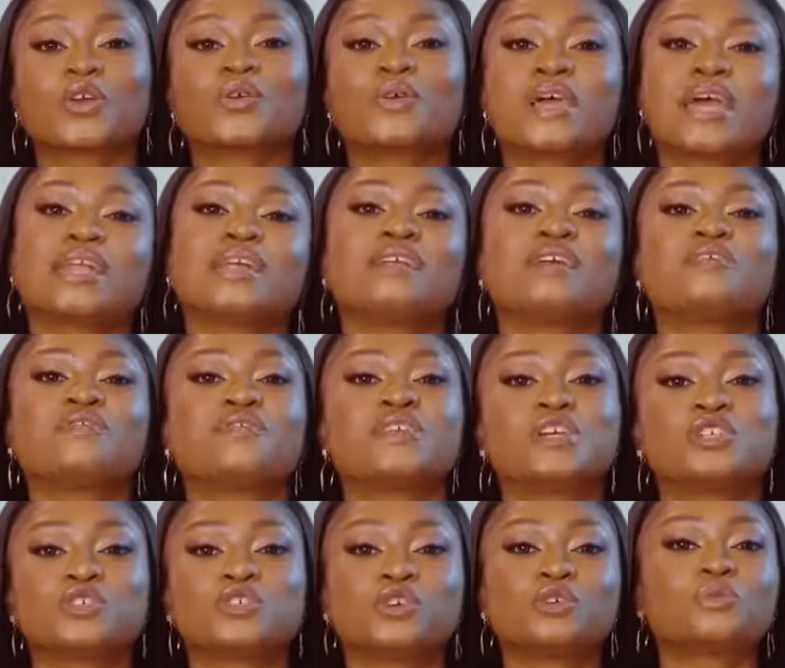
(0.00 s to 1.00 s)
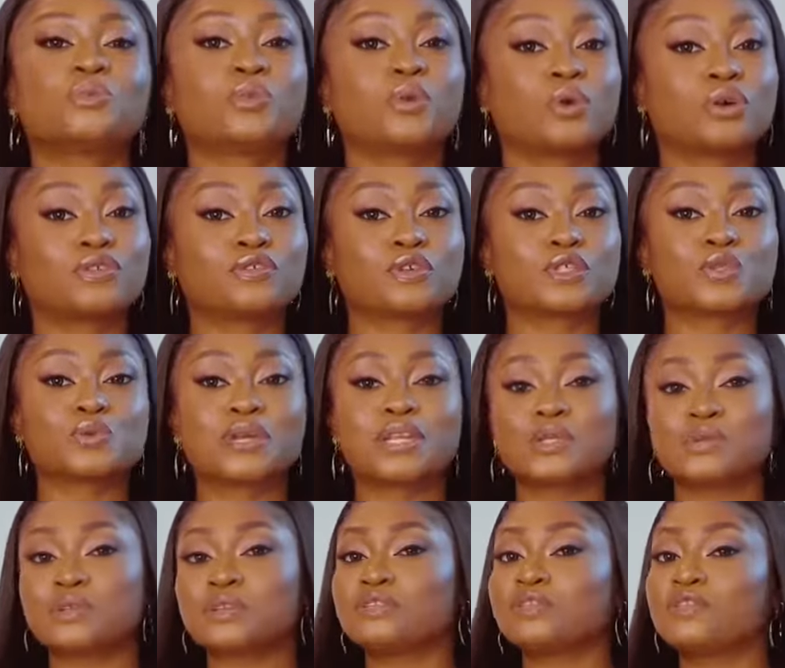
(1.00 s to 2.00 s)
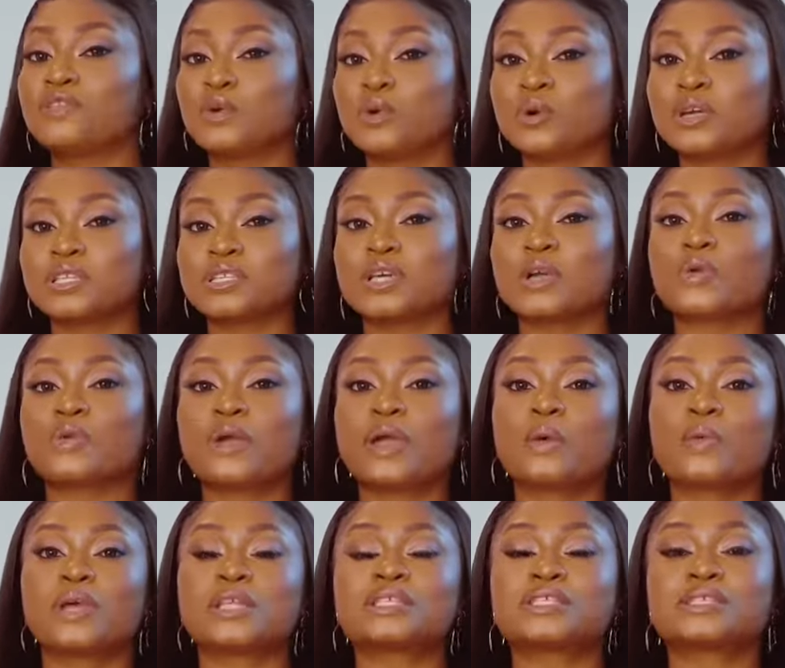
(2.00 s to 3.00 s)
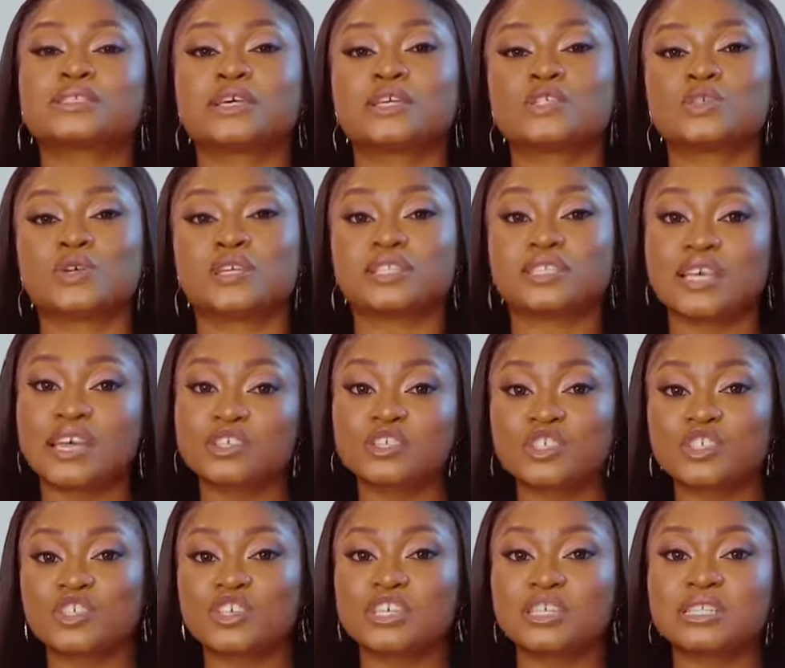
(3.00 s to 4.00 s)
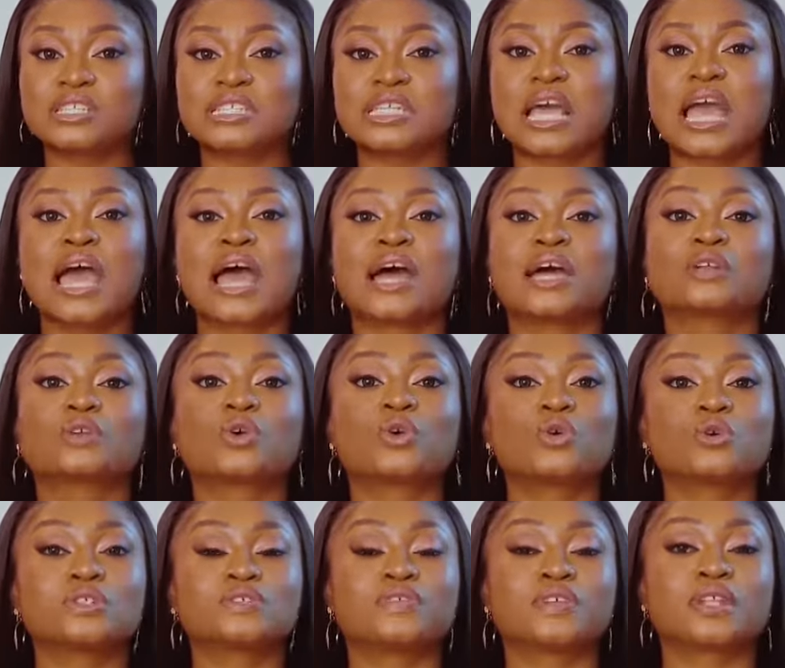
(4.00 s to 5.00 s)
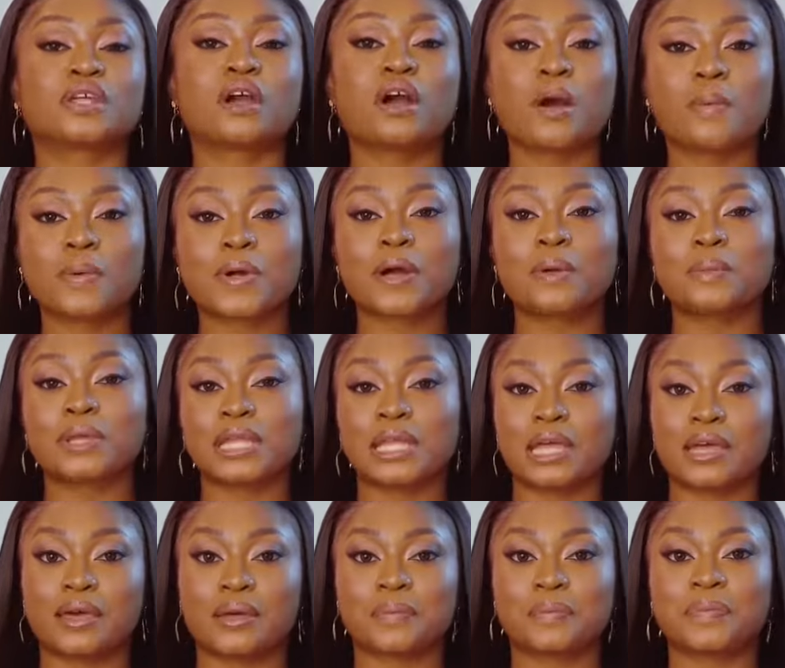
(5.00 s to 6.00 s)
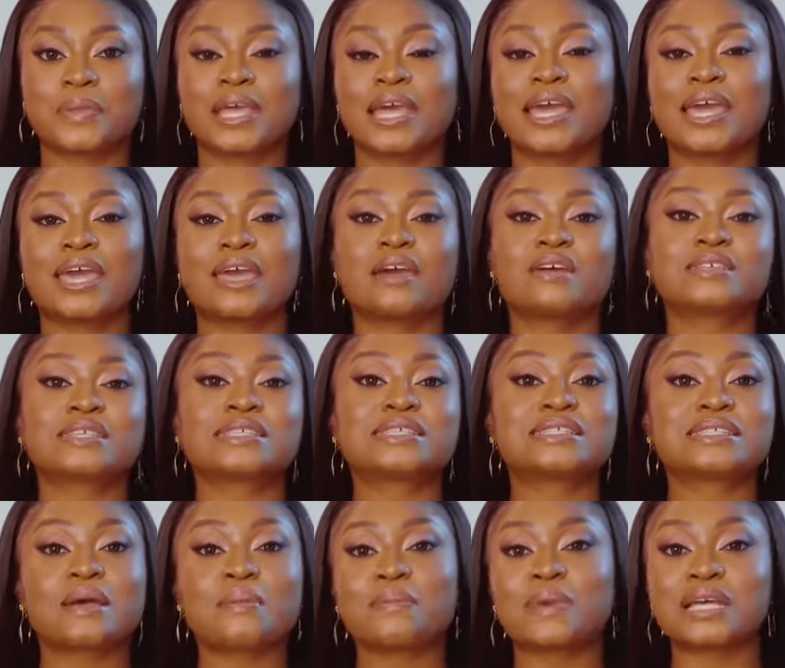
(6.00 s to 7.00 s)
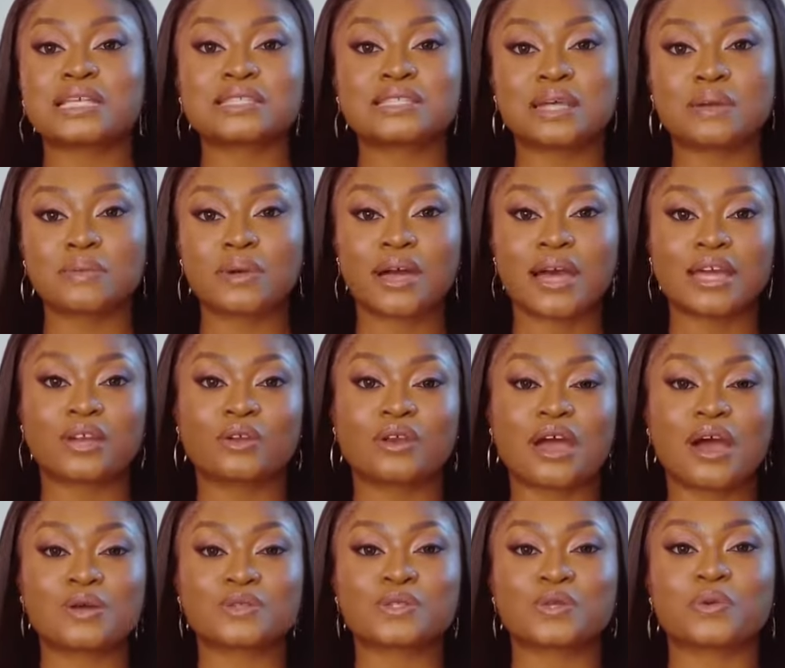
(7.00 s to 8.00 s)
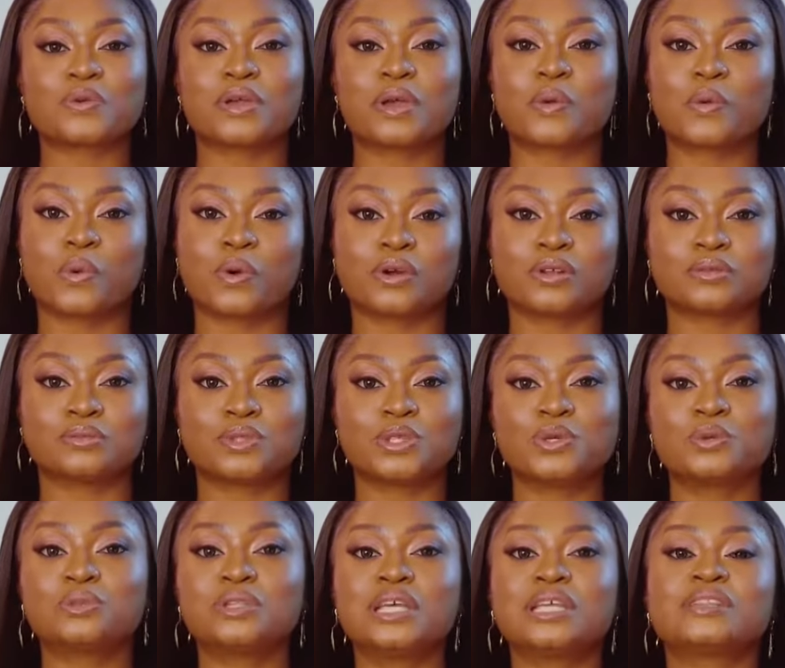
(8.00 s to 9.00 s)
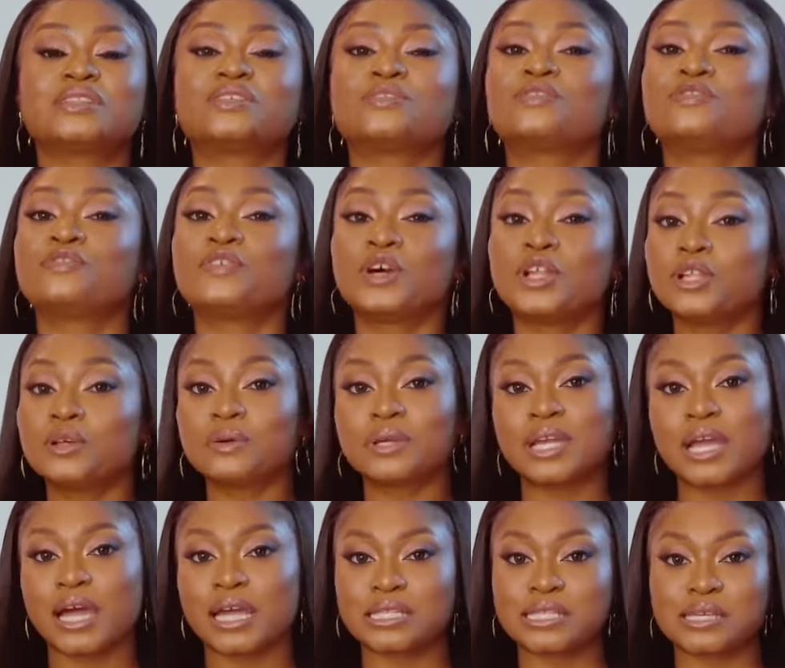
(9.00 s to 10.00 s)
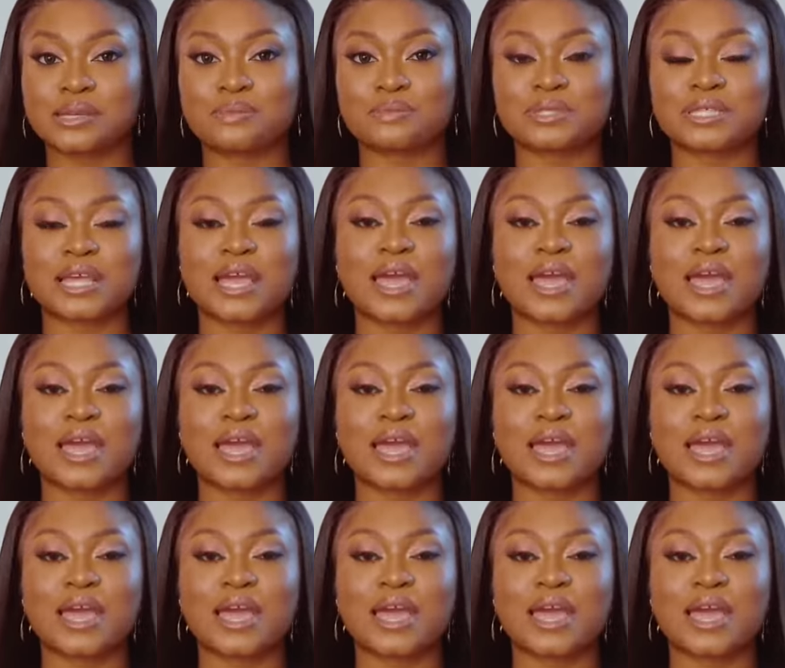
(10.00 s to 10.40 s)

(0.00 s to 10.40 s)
Creating a vision board for 2024 is a great way to set your intentions and goals for the upcoming year. Here's a step-by-step guide on how to create one. You will need the following items: